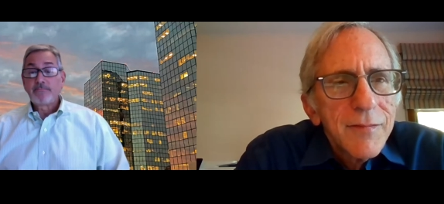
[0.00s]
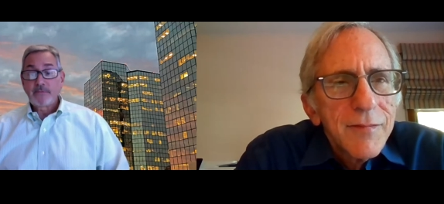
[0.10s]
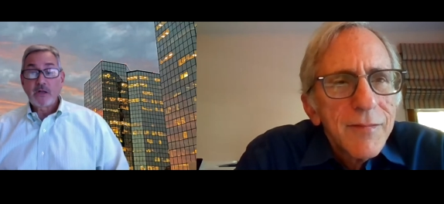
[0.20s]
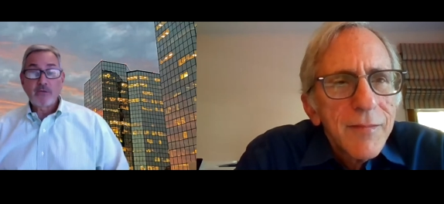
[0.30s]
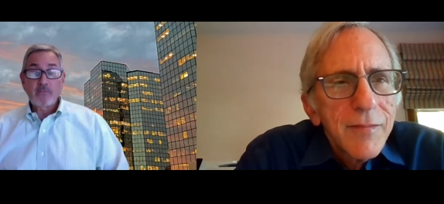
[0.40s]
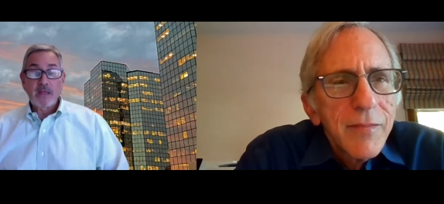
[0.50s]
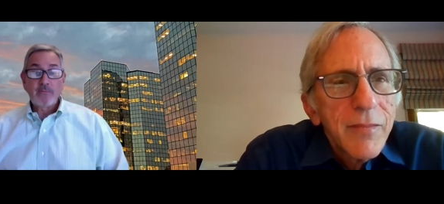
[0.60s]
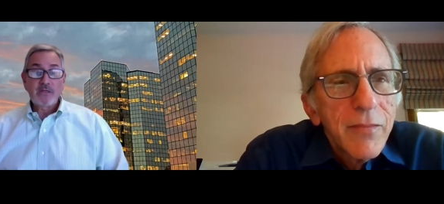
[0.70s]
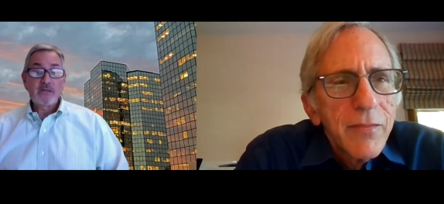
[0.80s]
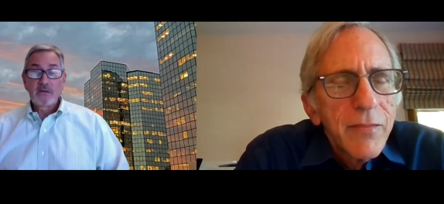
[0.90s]
Speaker 1: know, there may
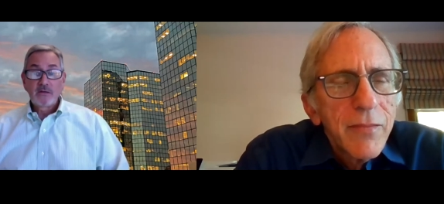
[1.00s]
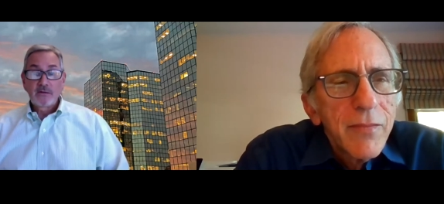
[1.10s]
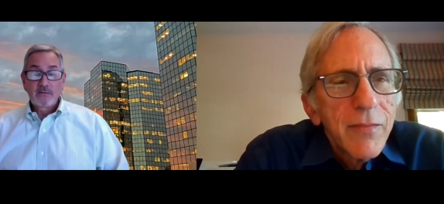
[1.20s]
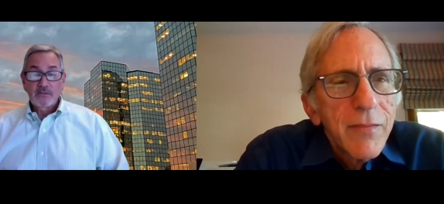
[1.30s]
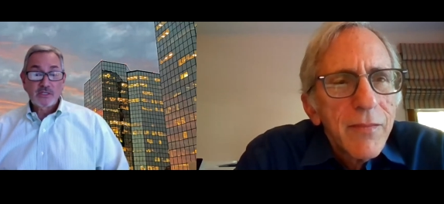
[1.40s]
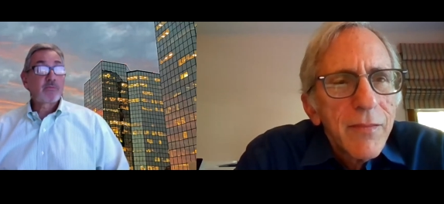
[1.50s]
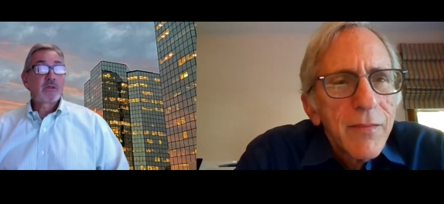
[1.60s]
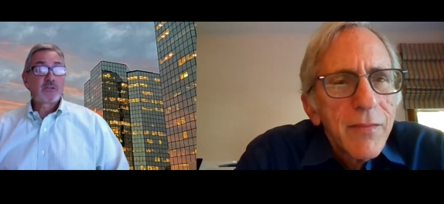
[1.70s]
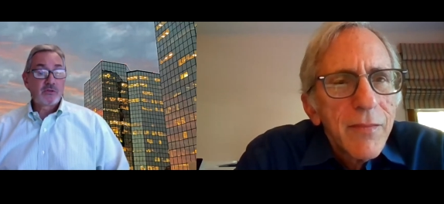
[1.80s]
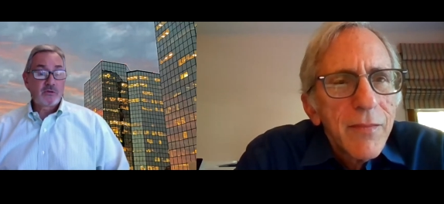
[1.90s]
be something
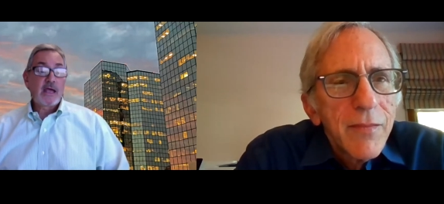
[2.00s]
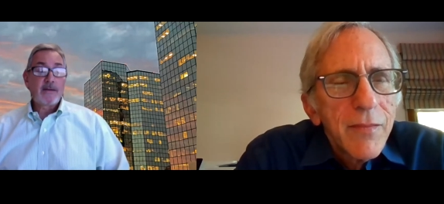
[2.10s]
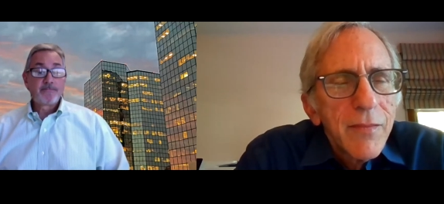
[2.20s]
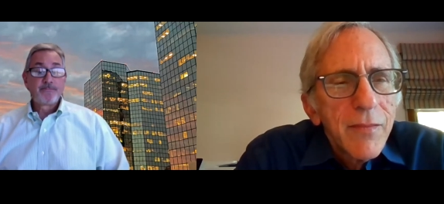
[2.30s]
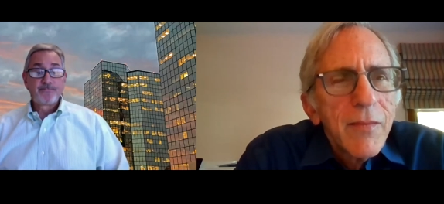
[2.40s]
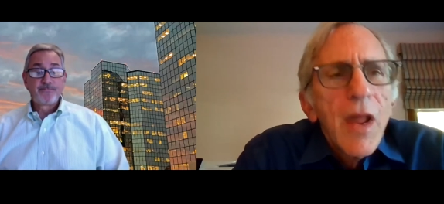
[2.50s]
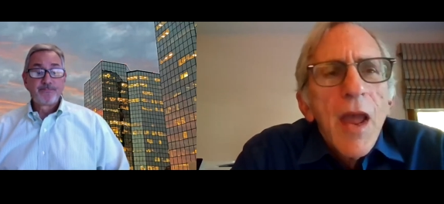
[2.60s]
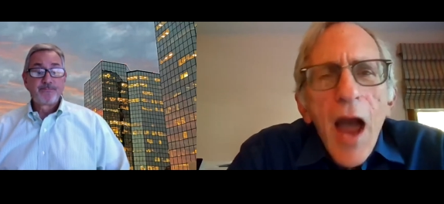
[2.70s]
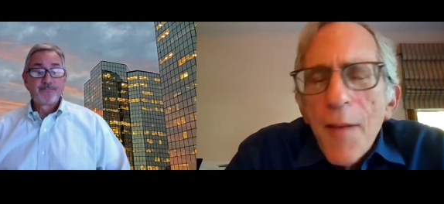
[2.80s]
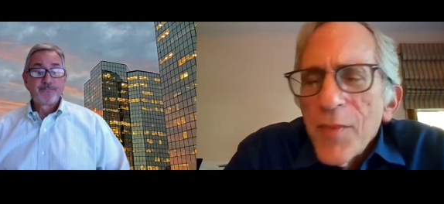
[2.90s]
to that.
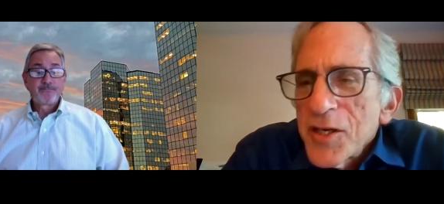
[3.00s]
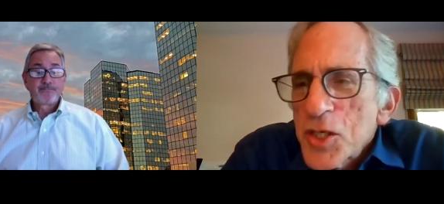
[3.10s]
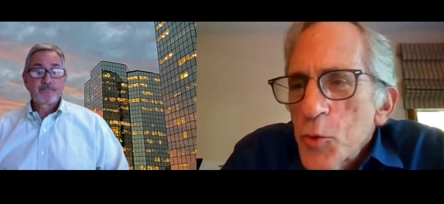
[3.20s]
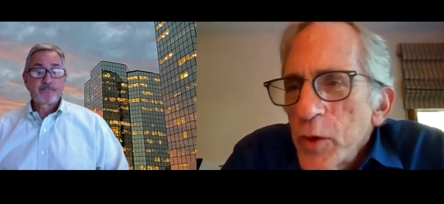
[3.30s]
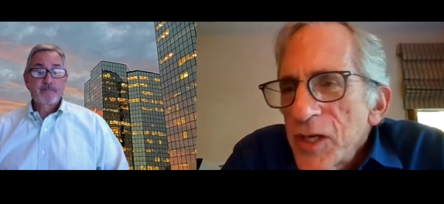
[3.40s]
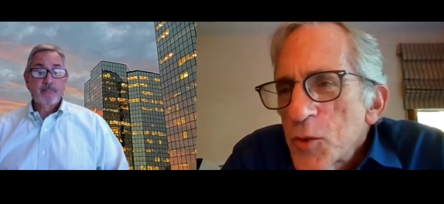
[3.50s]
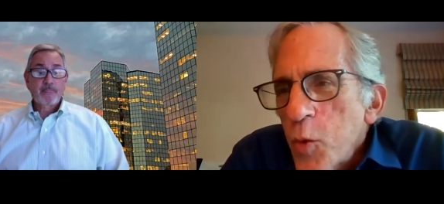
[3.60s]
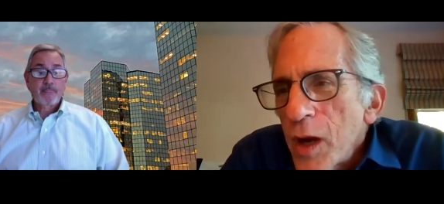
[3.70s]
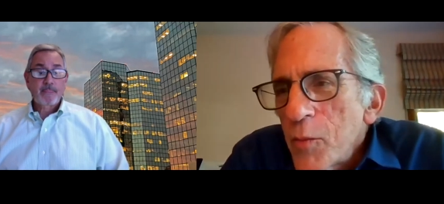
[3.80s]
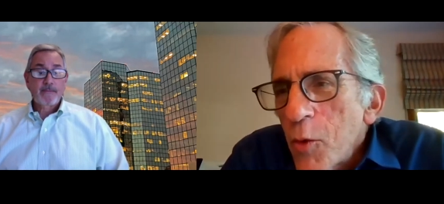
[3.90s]
Speaker 2: I'm going to squeeze
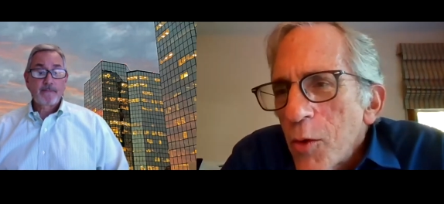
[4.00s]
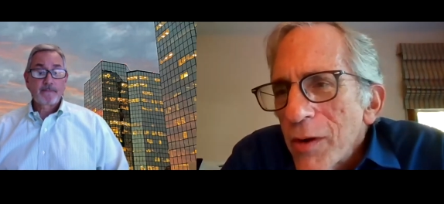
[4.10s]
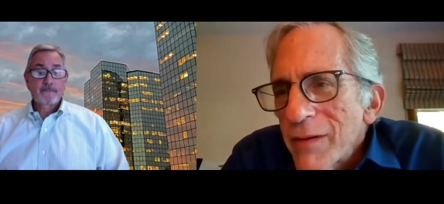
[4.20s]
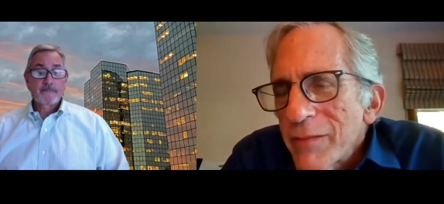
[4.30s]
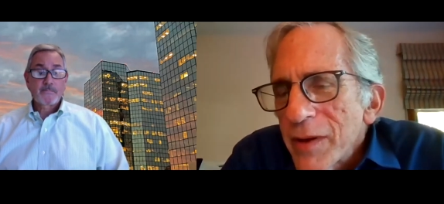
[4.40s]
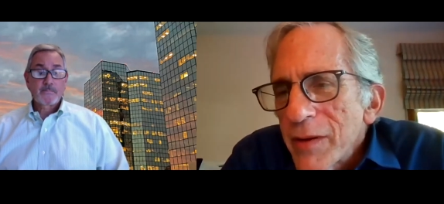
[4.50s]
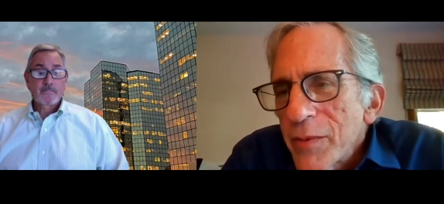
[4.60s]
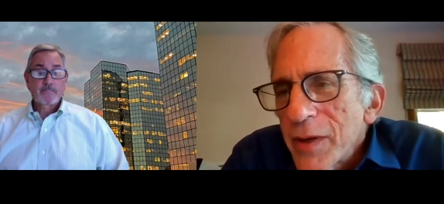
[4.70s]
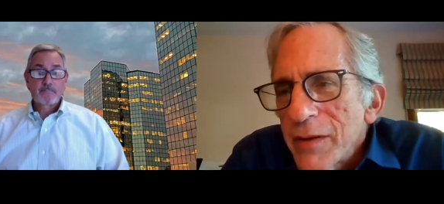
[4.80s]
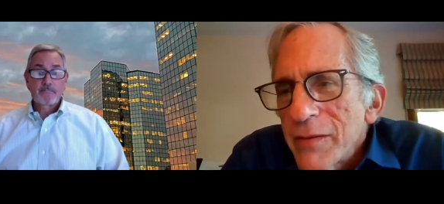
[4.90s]
one more
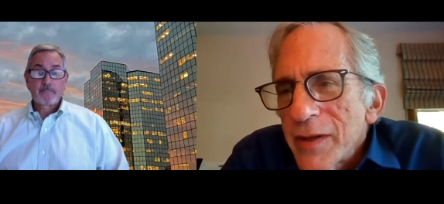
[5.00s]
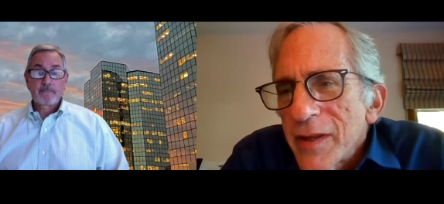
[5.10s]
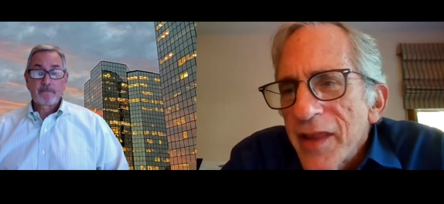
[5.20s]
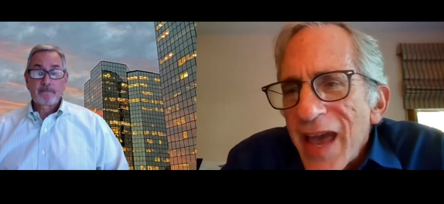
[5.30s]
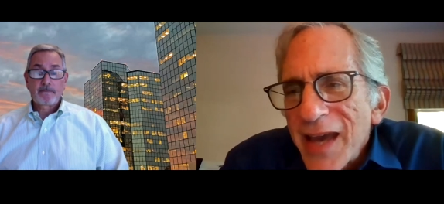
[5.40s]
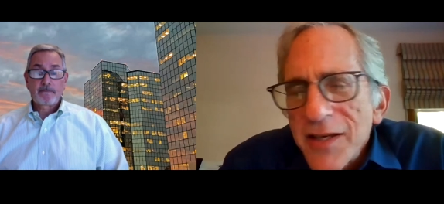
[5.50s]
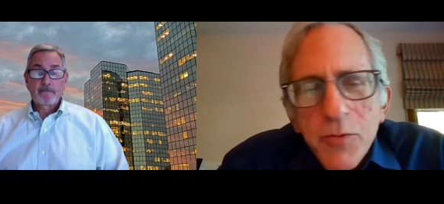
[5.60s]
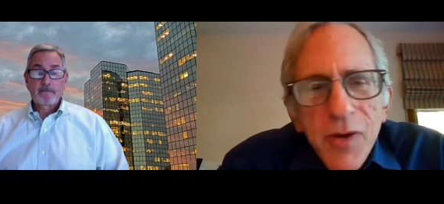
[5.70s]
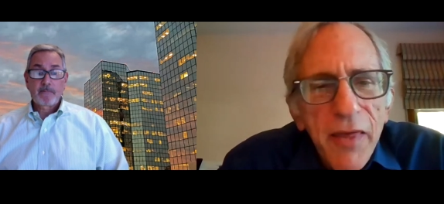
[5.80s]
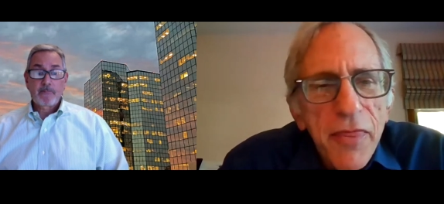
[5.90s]
in the
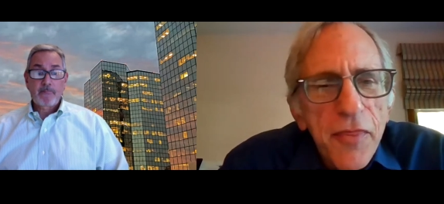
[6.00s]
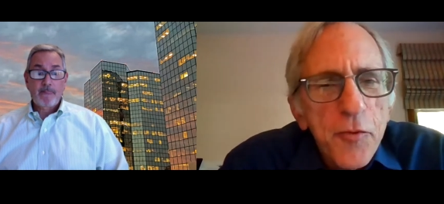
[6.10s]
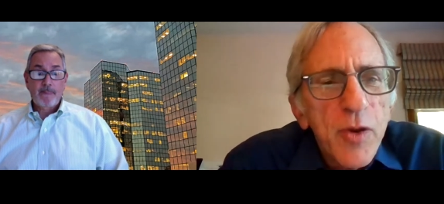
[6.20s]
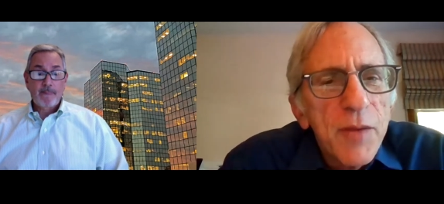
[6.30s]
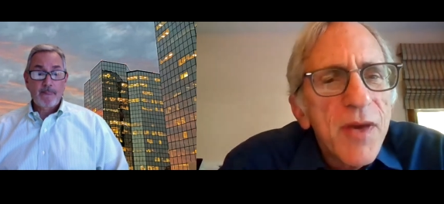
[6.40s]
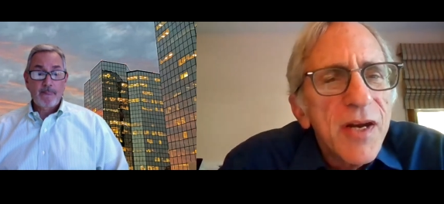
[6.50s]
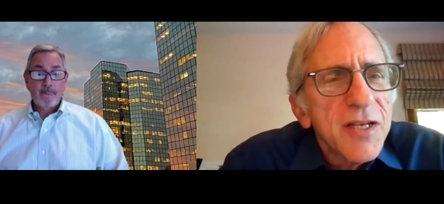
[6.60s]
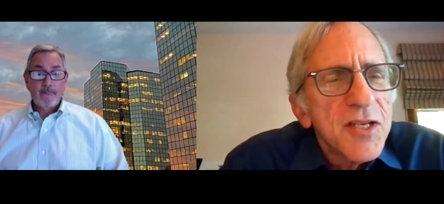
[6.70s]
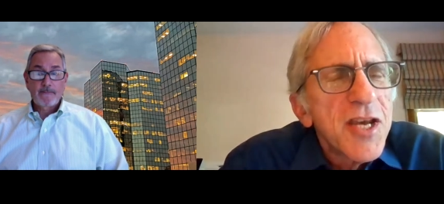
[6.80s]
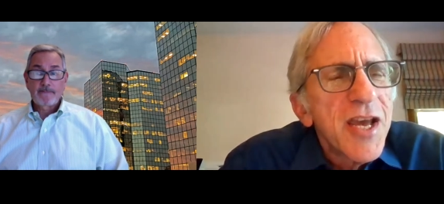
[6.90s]
last, we got three
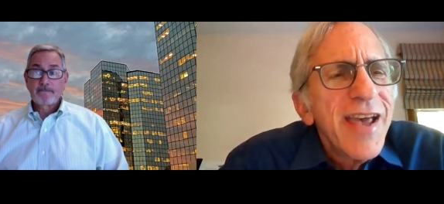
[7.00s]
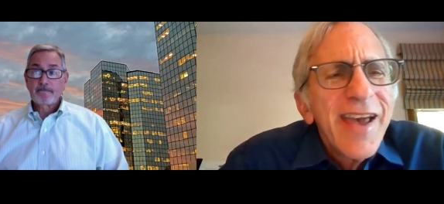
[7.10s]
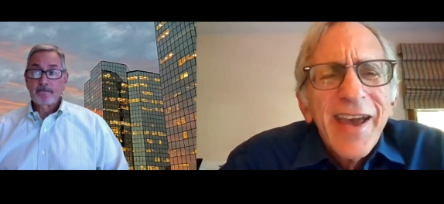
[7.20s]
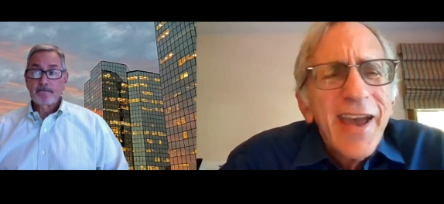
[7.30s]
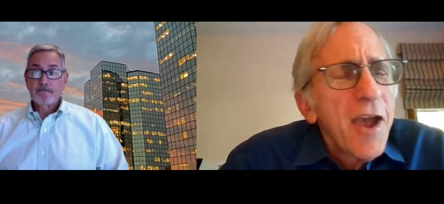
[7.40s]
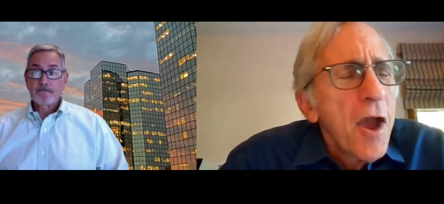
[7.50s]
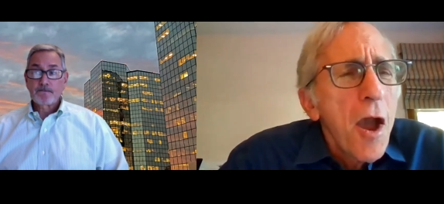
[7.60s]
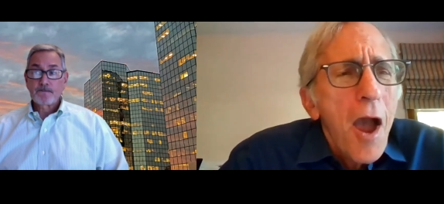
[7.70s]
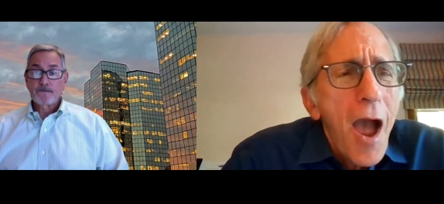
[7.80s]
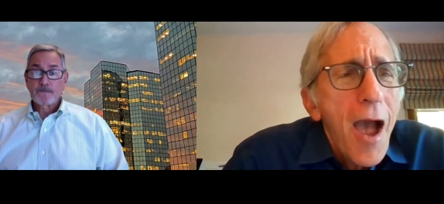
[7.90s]
minutes.
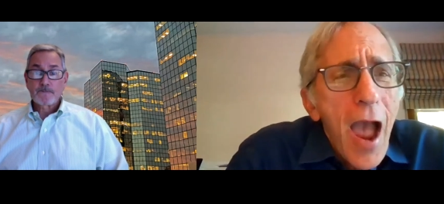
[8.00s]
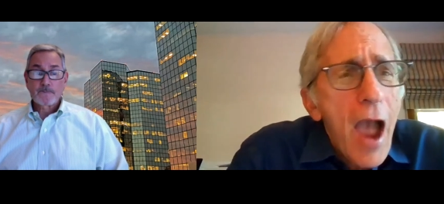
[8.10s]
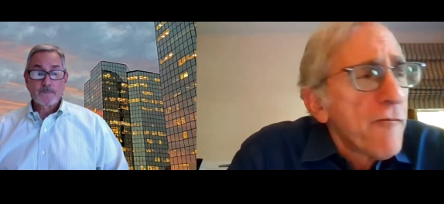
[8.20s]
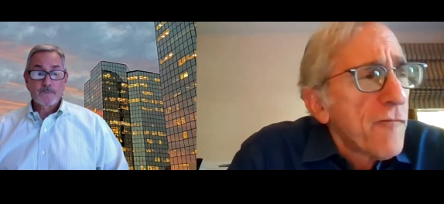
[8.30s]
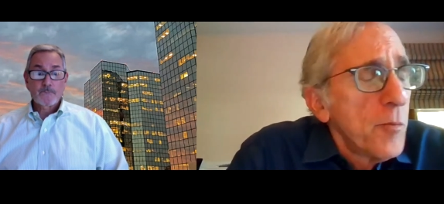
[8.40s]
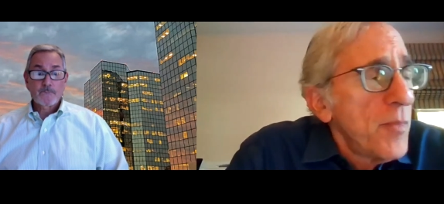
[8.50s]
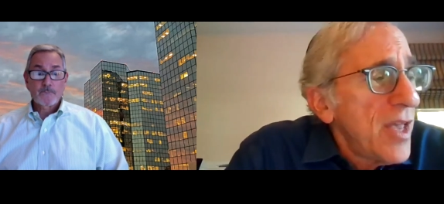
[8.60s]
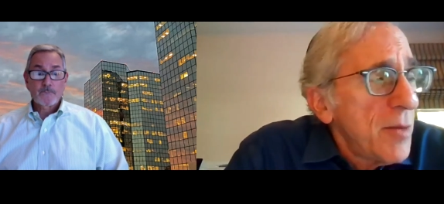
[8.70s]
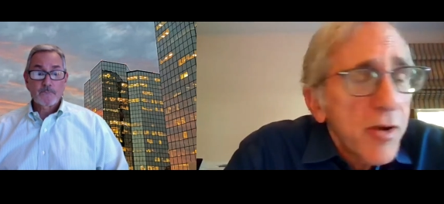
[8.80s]
For me,